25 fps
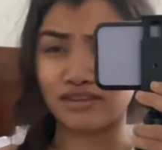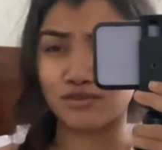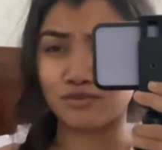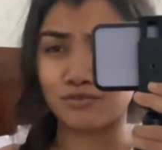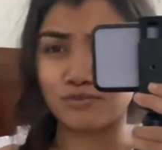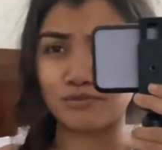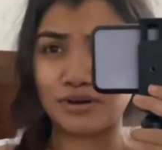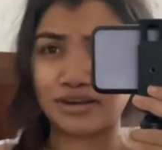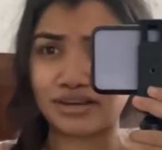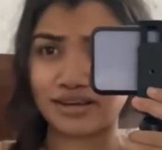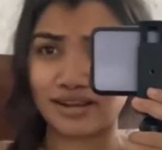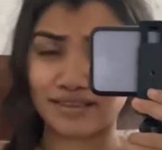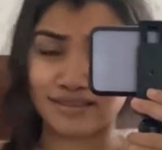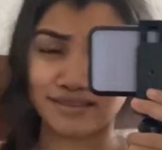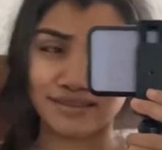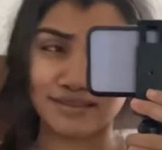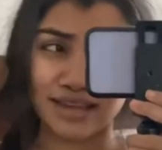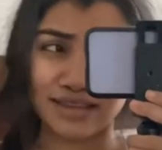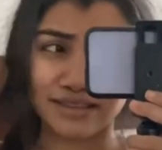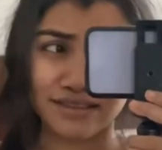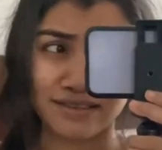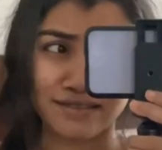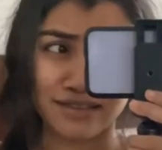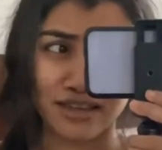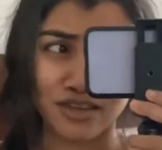butt
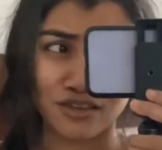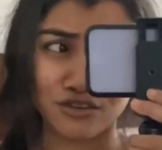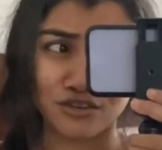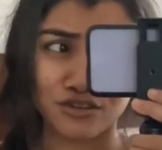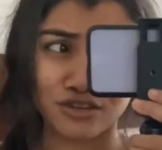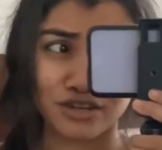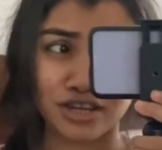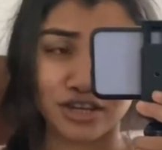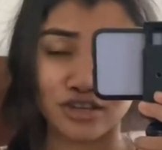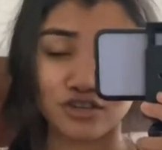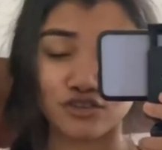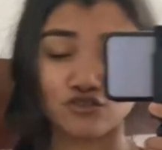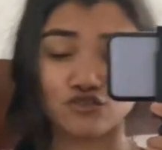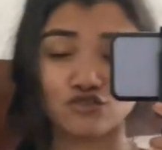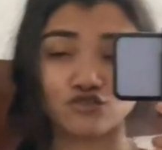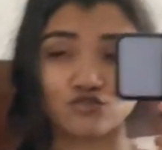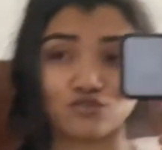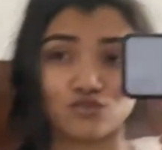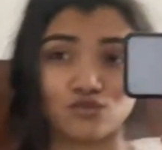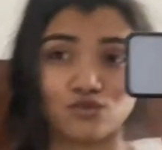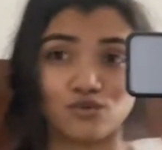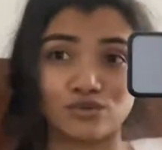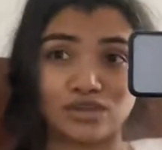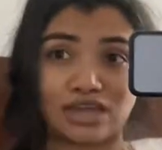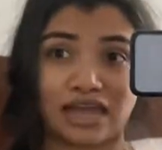exercises yesterday.
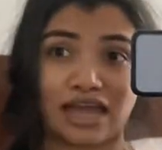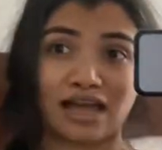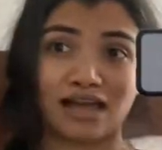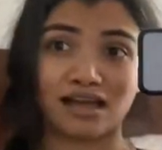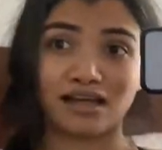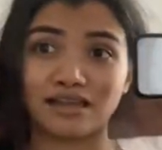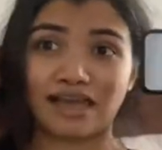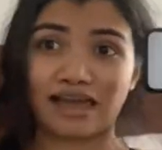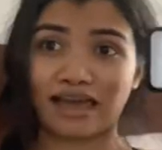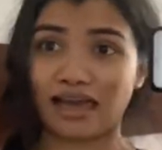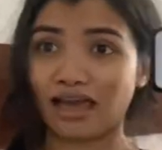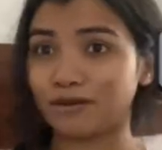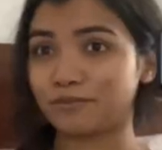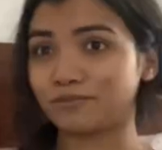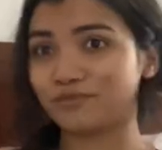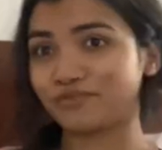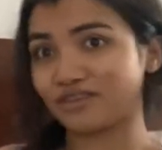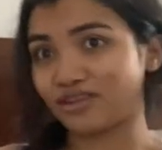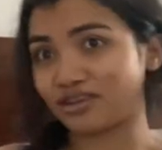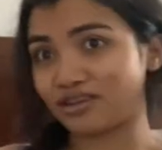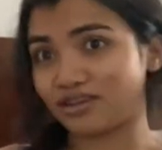So yeah, abs it